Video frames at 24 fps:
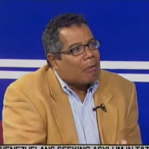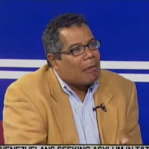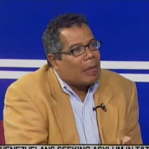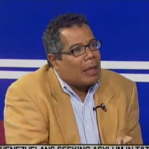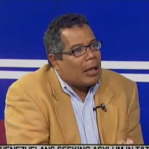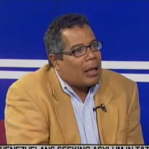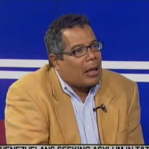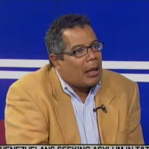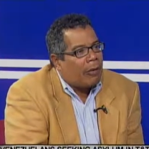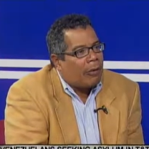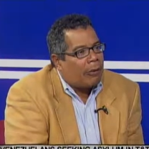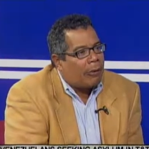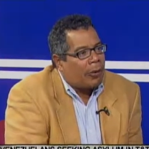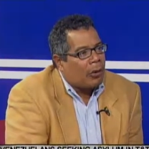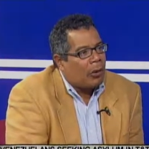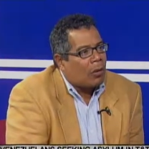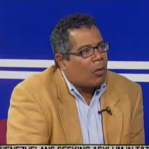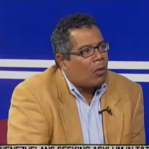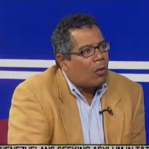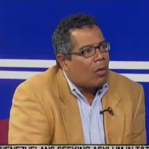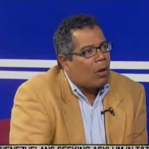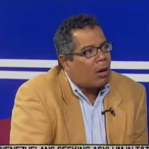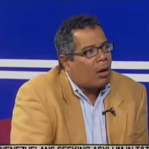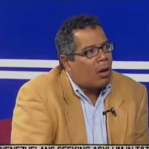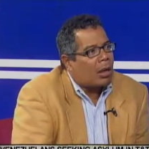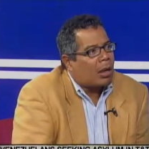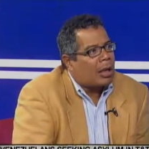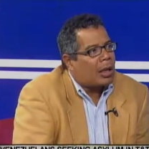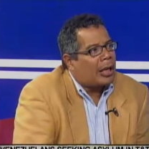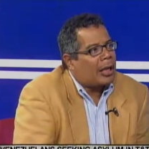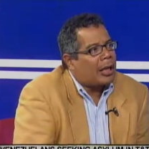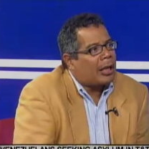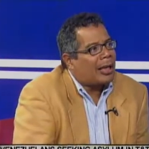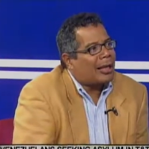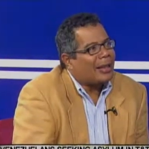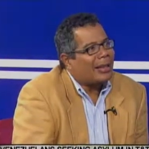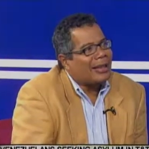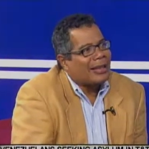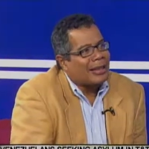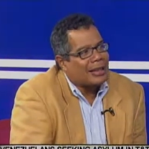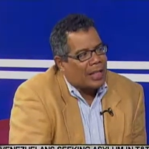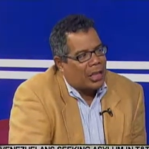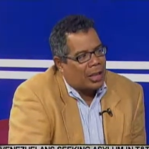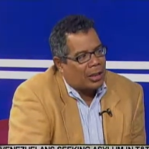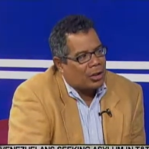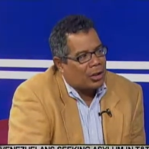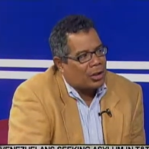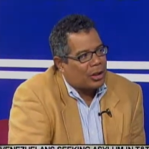if you are in a
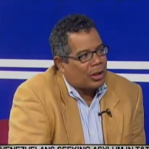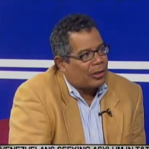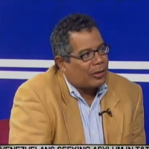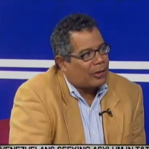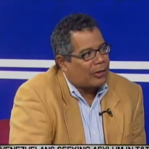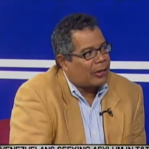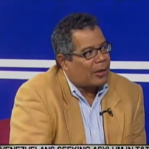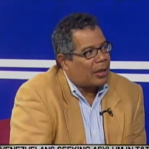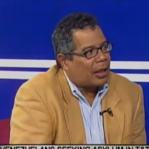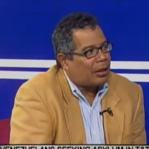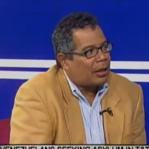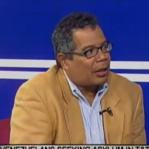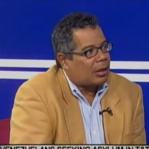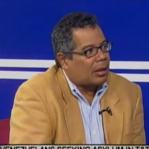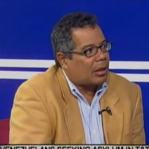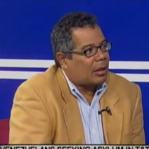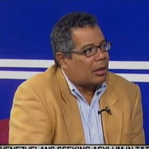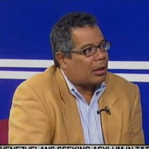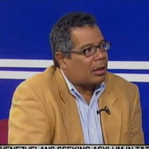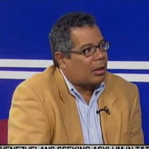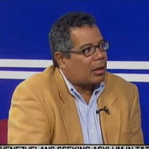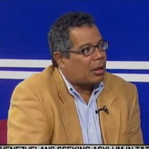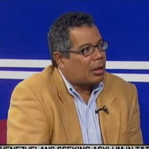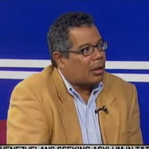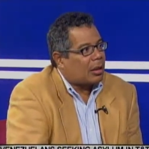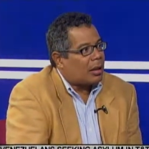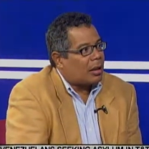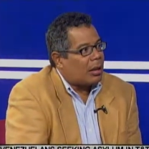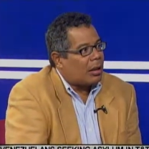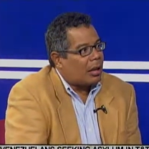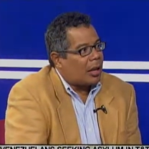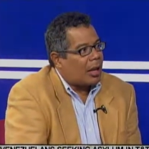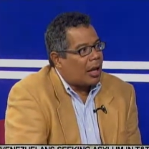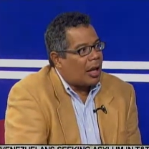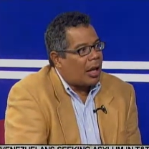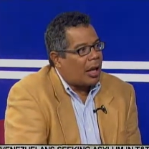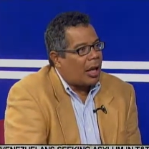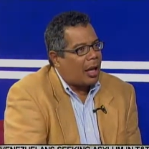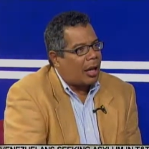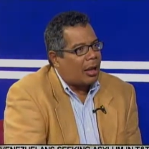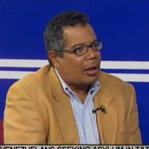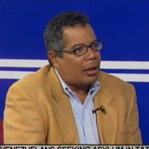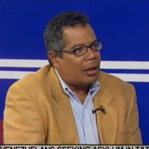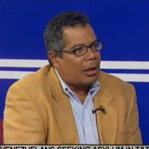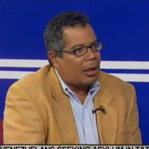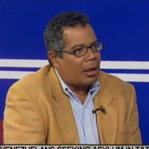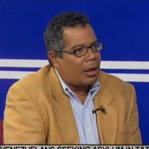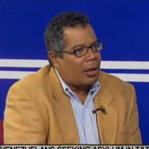detention center
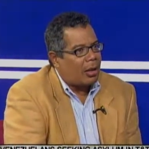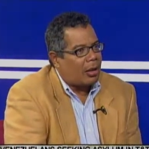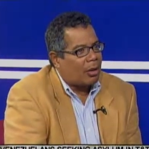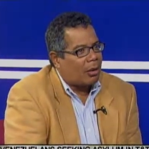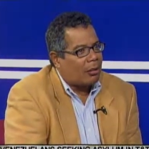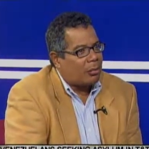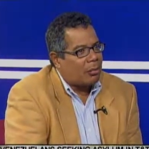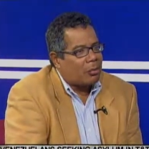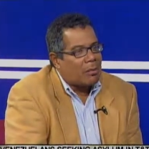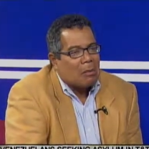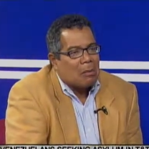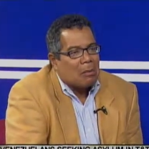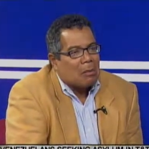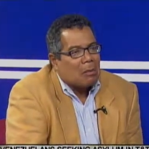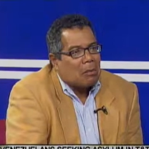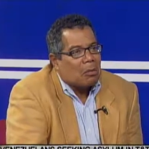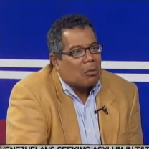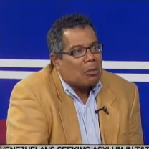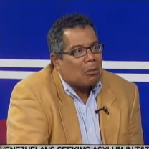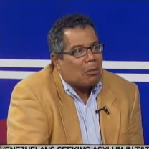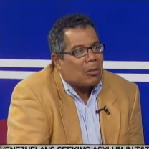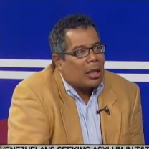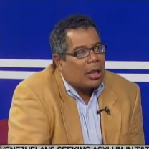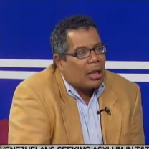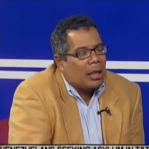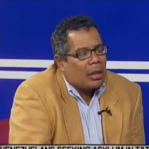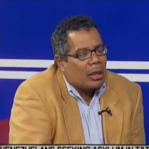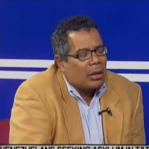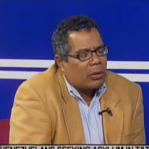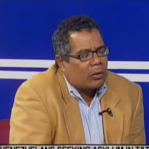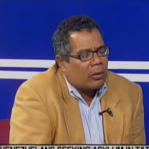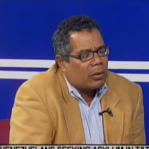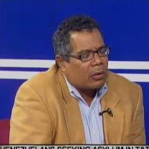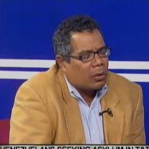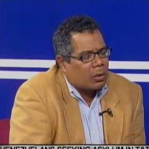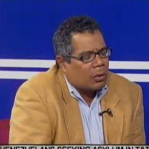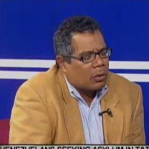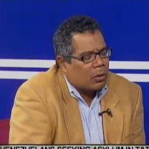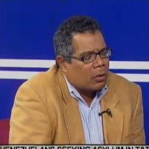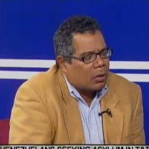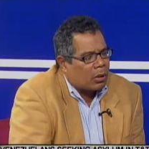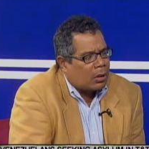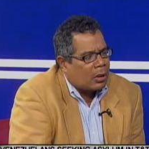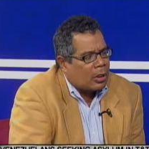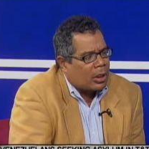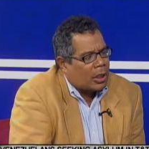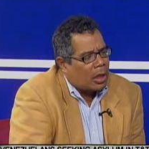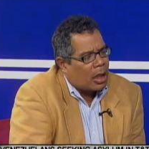and it is
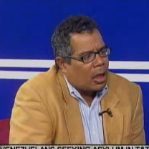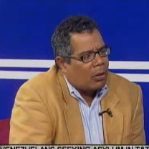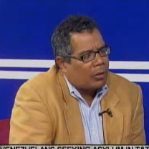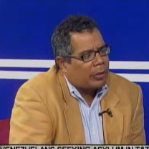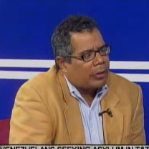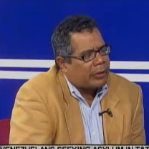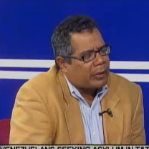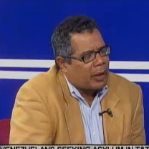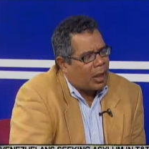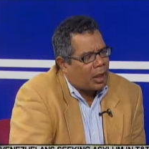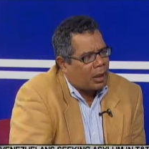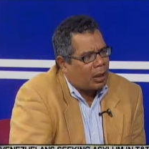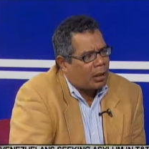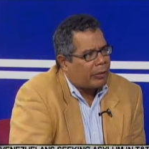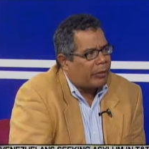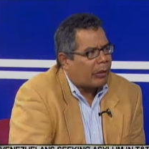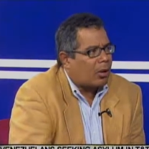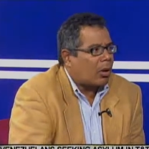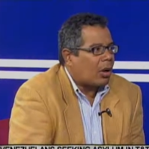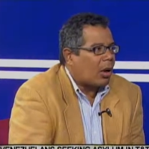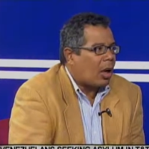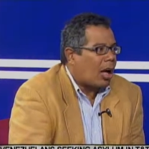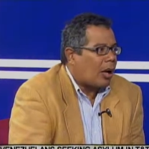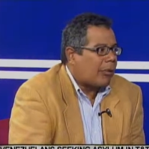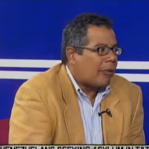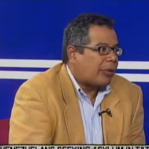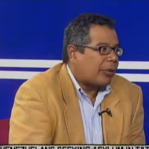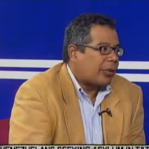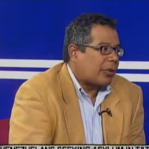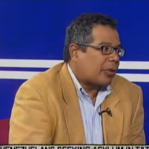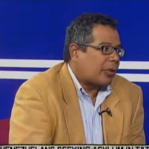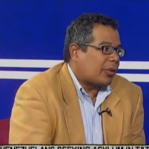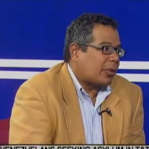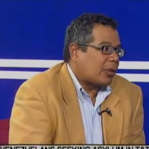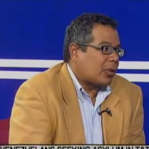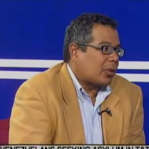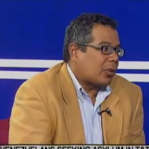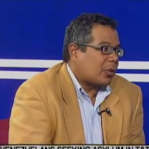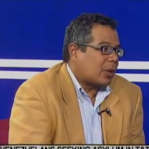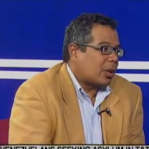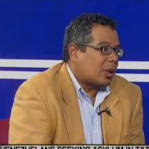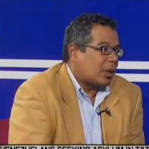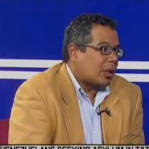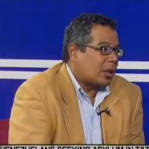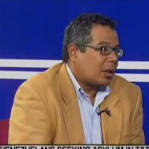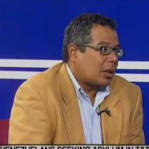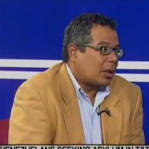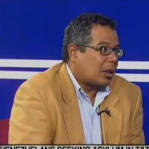totally outside of your comfort zone,
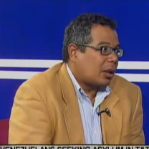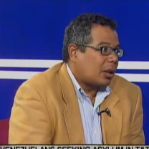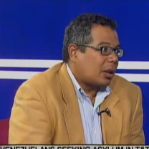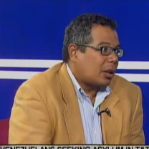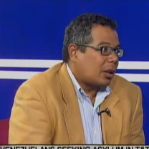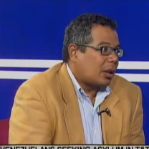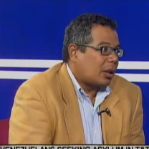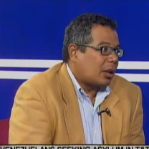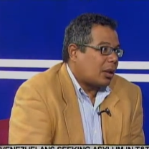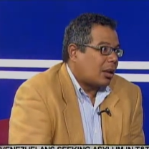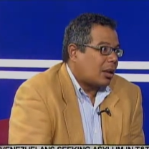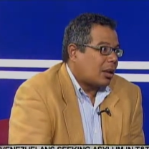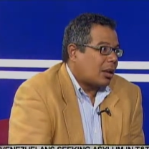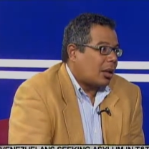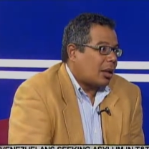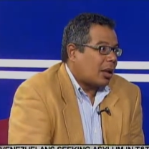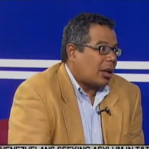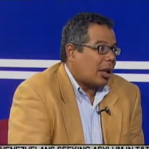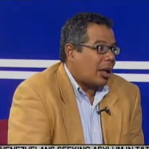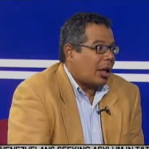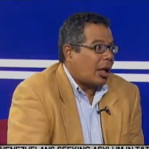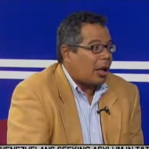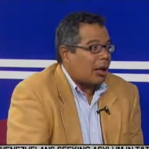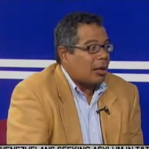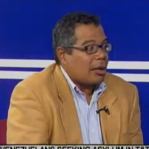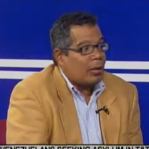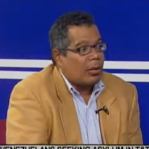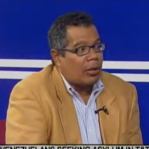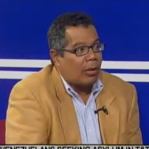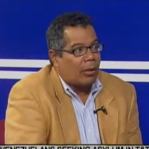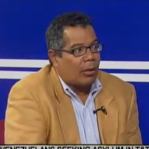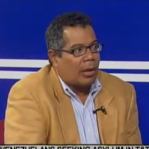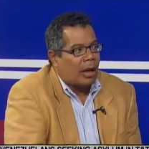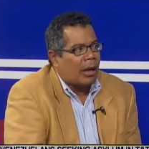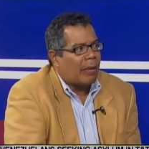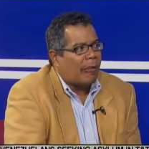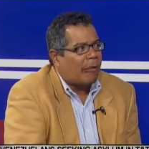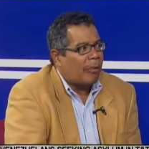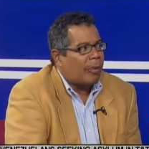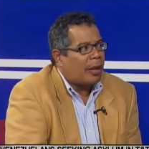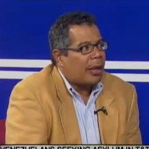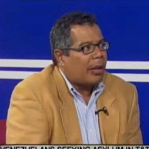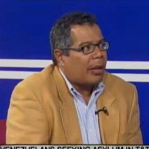and you have been